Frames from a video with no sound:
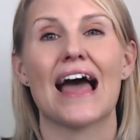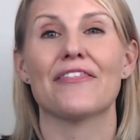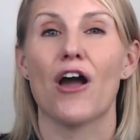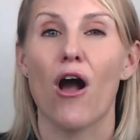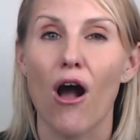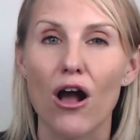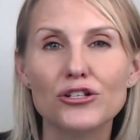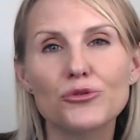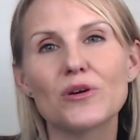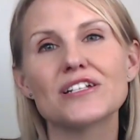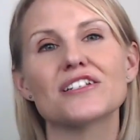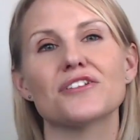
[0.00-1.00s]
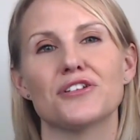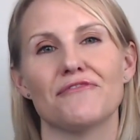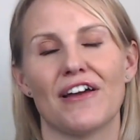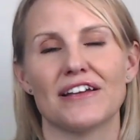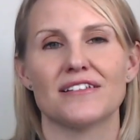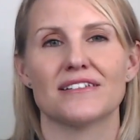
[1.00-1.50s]
and the harsh winter she
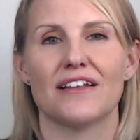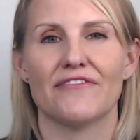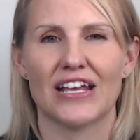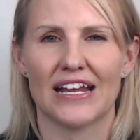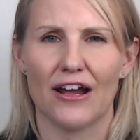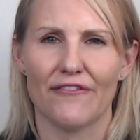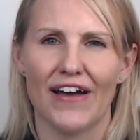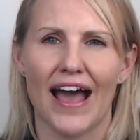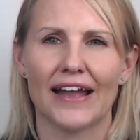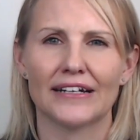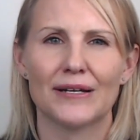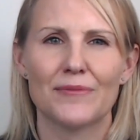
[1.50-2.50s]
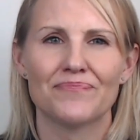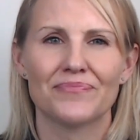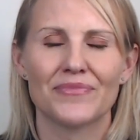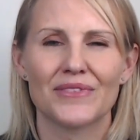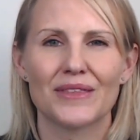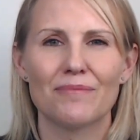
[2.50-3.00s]
faces living in her van.
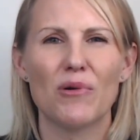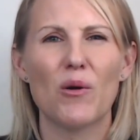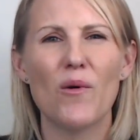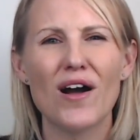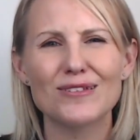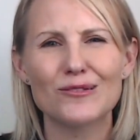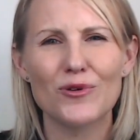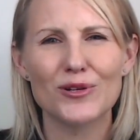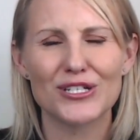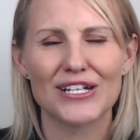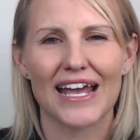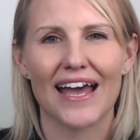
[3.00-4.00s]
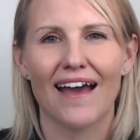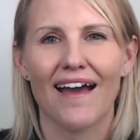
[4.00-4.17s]
But whilst watching it,